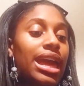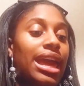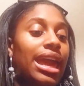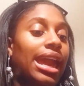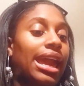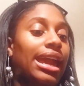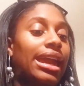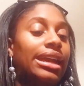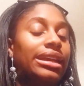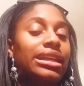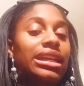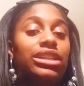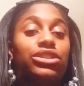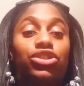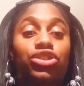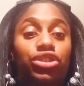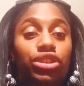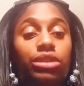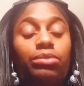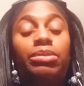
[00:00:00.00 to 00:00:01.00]
And
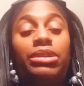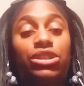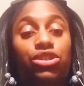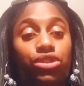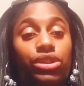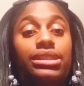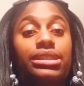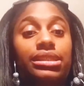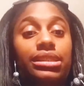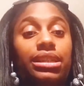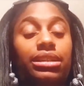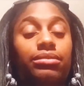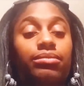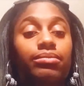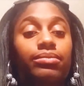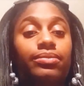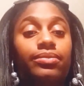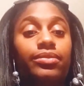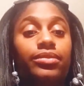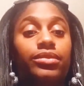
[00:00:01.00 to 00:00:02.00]
it should be
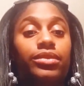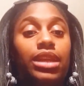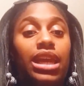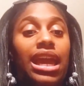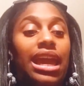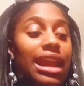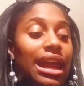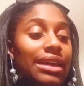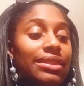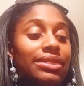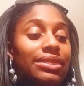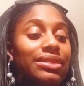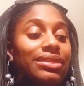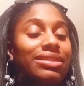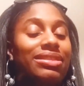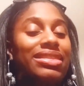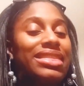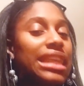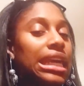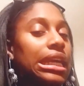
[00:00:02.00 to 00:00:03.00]
Tristan. And I
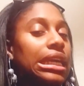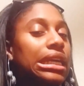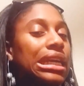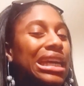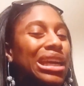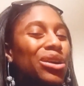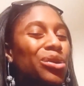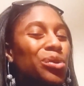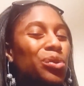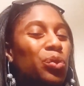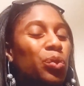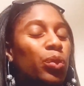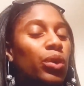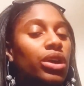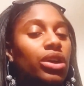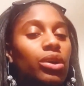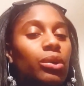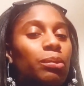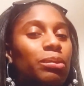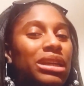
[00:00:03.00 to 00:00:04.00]
think it
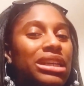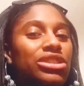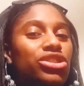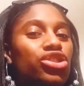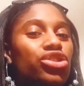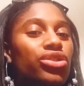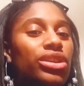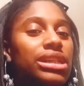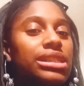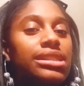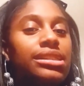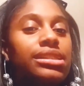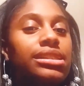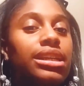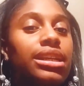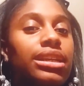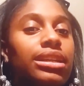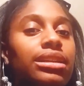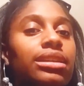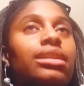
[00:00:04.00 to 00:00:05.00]
will be
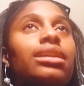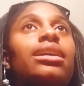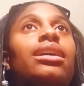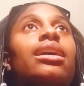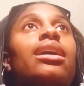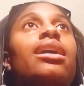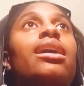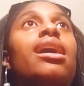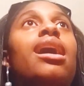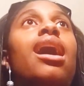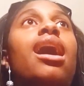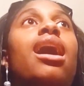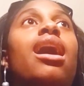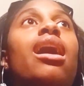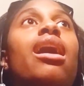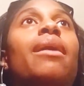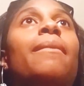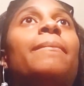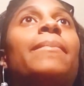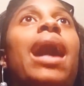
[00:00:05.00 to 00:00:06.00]
Tristan.
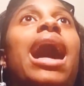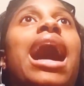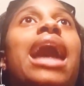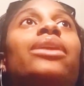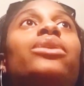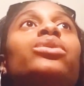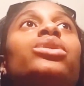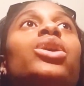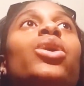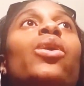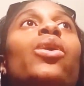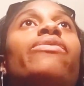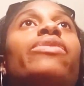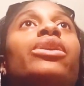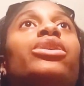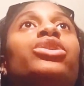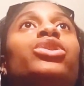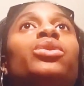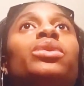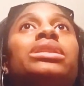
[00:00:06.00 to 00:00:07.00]
I don't know if
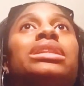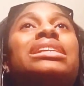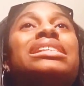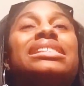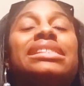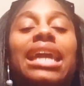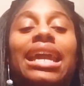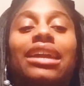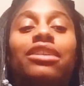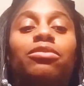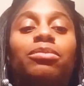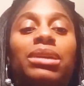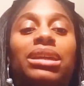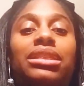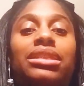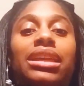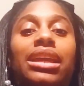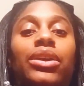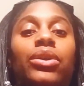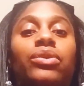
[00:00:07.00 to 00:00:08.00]
they're doing the save
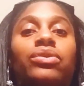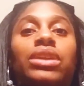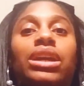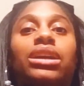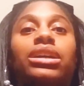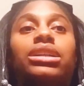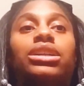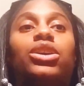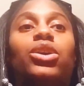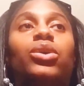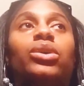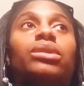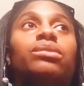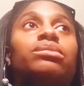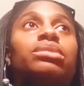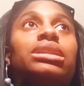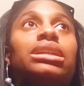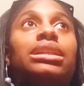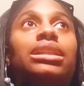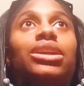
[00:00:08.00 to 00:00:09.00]
me thing or if they're going to go
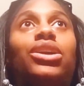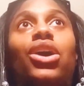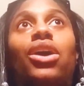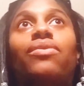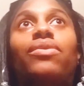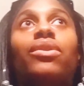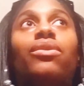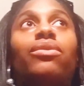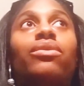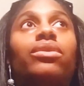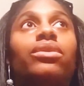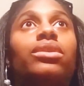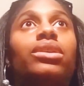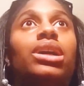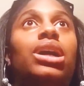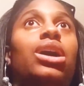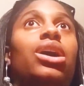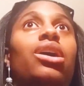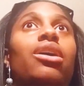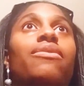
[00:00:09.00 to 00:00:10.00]
completely off
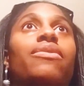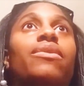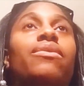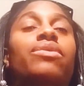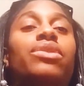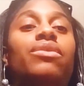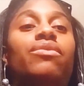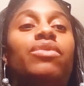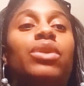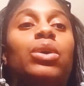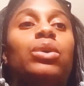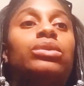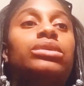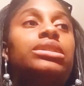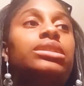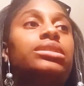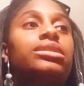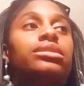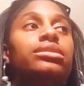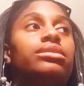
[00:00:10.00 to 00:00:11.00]
of the
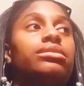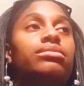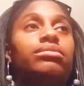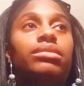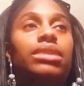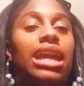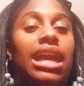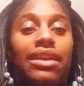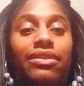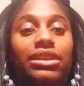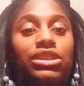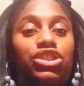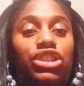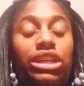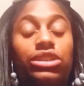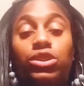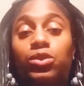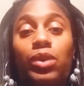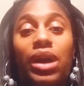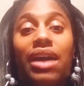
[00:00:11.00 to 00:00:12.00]
votes and the
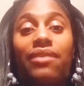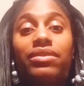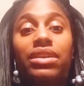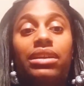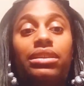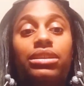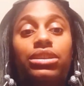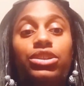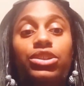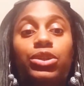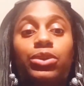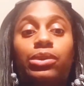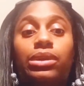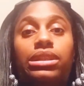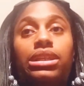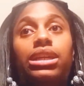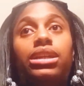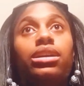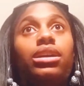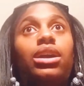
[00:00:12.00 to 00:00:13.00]
judges will have nothing to do
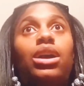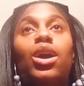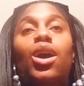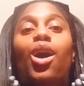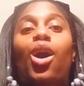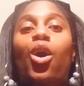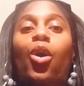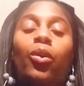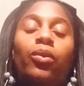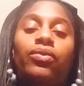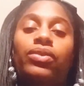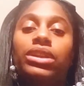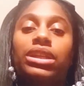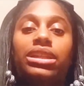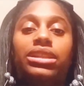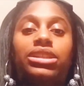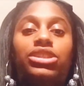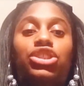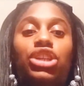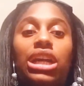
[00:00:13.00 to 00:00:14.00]
with it.
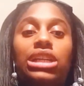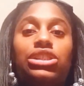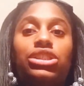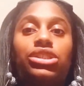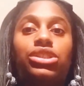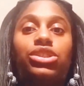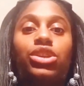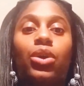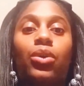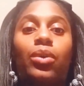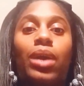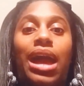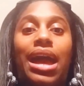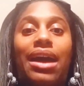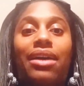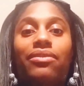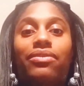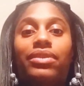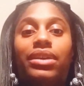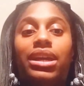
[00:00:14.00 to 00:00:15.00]
Hopefully the judges don't
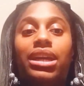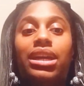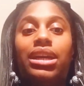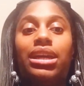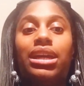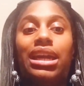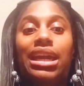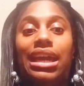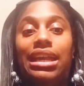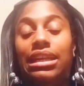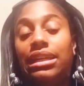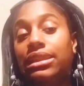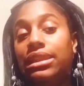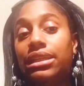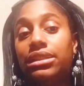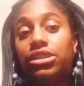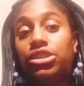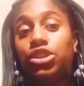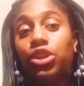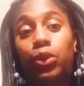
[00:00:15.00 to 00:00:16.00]
have
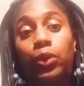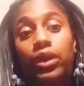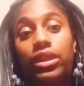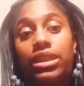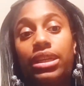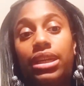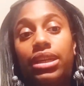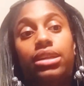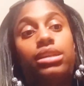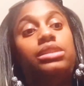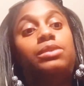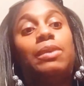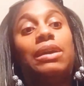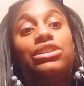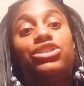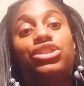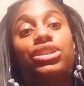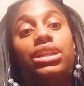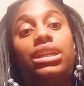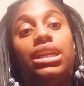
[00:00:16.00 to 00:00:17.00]
anything to do with it,
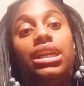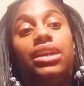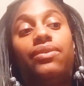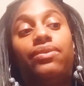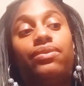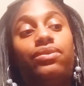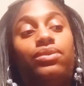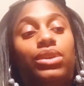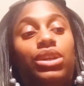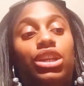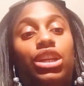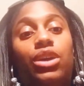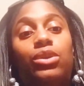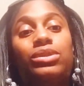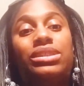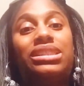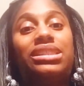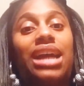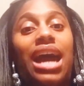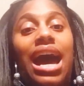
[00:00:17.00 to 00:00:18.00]
especially if, you
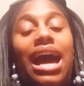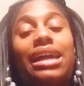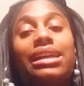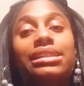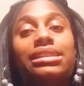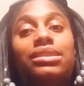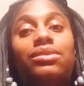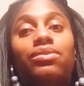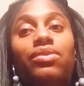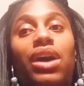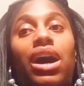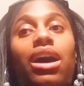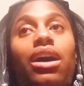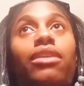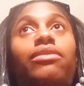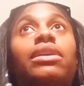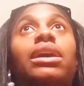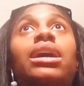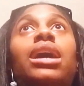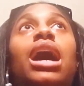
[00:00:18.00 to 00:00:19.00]
know, Scott is
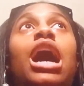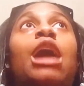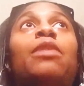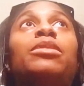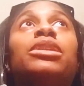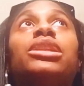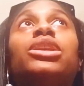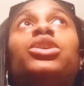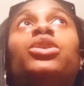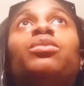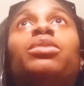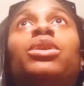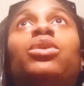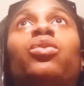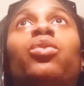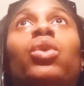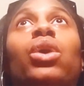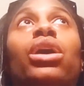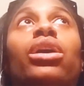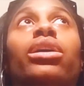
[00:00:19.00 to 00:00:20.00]
involved. I'm a little
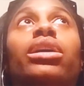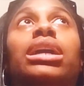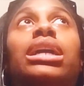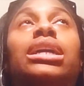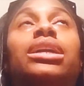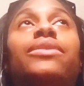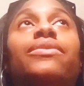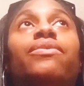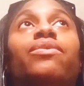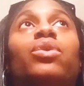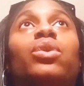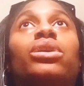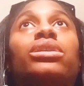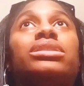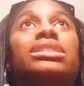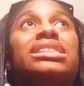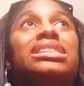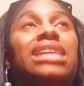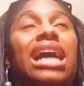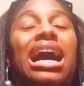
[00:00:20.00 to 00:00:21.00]
bit worried for
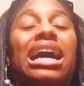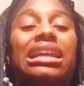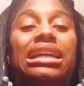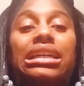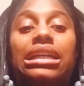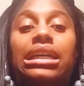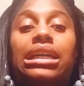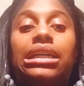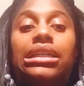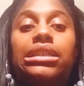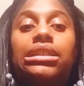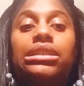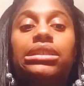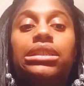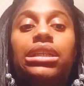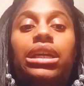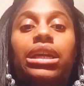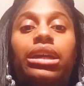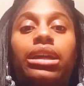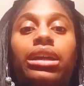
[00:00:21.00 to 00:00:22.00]
Sonica
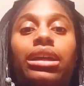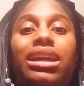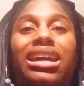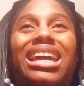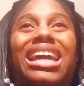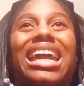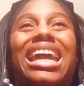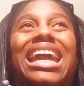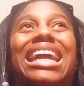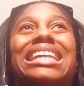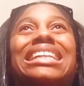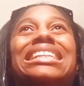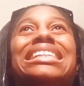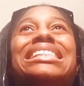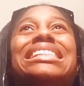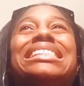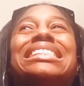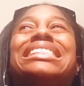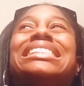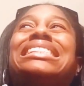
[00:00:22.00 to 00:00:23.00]

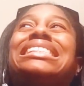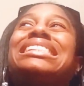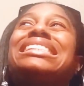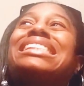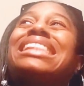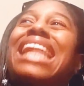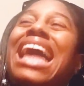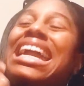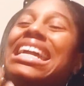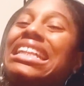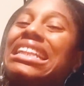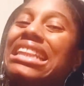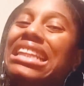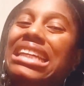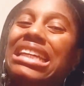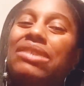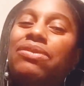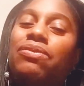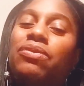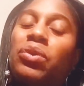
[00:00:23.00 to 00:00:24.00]
and
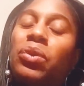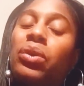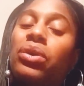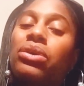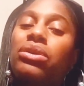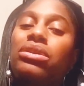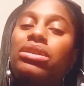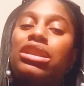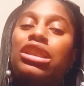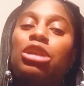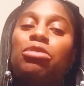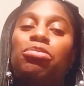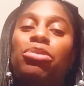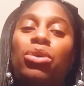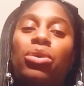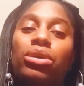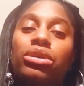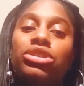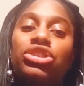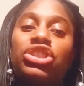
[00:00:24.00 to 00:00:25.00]
slightly for
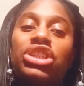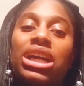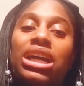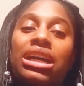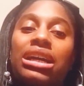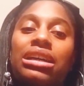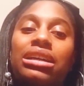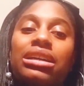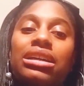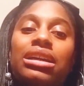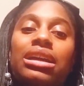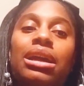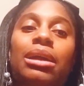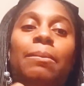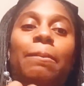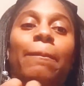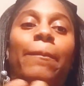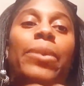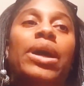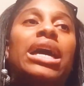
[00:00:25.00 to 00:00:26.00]
Laporsha.
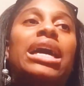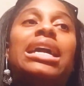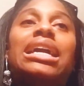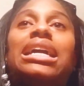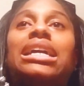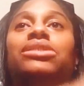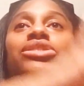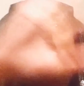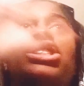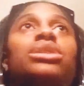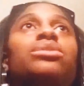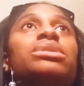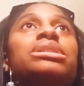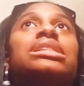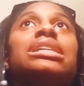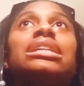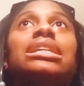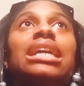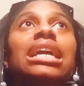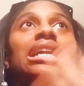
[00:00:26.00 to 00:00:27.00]
But if she
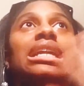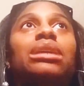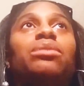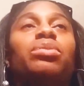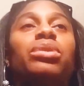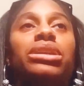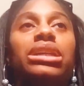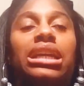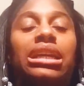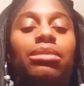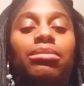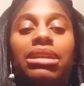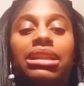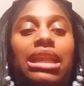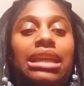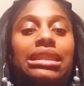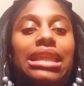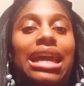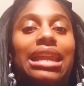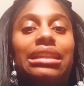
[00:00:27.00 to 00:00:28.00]
was in any
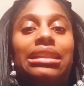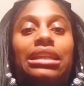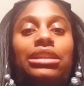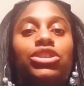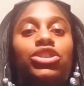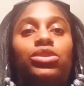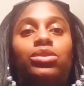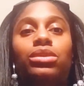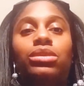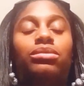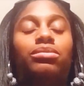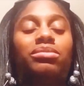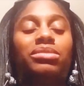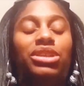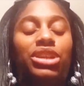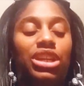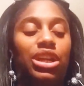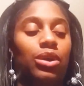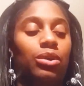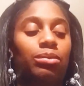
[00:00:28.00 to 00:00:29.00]
predicament like that, I think she would,
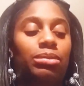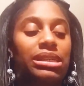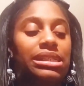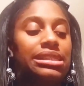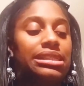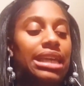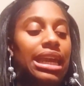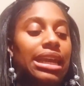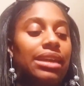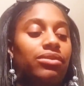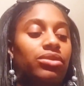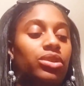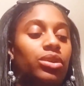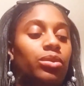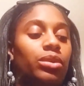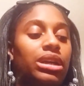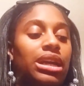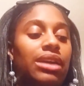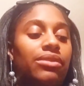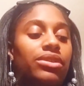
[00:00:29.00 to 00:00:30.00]
be saved
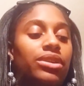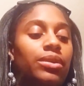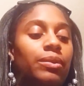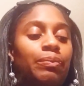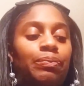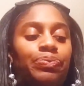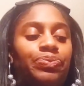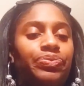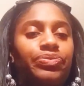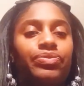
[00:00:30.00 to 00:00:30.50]
or whatever.